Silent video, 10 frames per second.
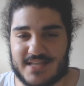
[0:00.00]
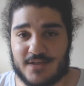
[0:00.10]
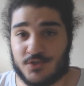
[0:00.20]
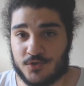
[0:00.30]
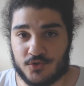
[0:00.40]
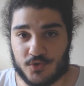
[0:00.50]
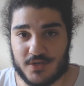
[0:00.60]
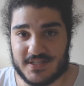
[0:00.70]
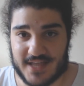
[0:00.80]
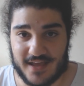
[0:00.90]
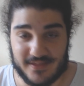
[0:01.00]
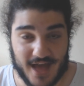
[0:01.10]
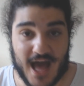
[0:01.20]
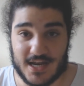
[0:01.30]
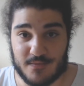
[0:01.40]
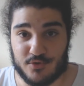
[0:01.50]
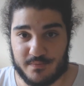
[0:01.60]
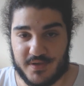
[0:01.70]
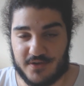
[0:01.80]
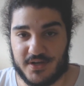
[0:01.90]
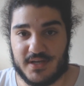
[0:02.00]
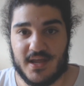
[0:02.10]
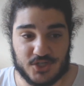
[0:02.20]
as True Geordie say, the honeymoon period.